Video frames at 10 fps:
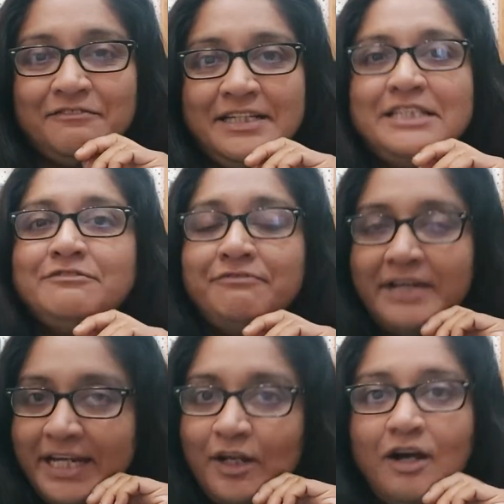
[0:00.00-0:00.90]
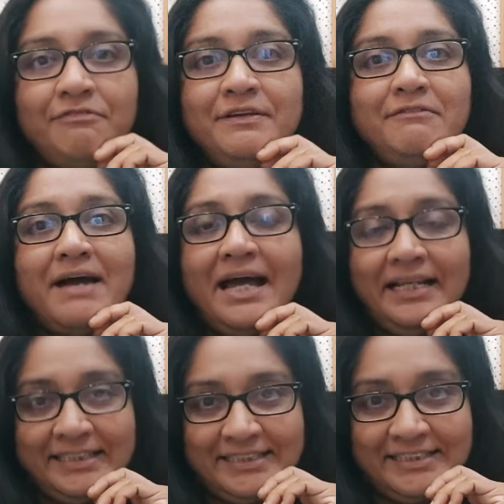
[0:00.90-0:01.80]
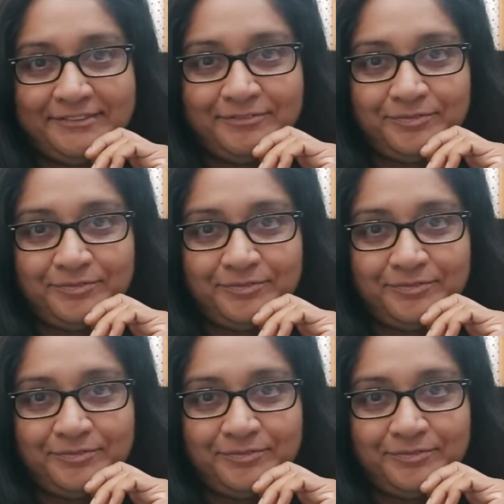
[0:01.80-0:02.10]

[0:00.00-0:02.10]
is very often violent.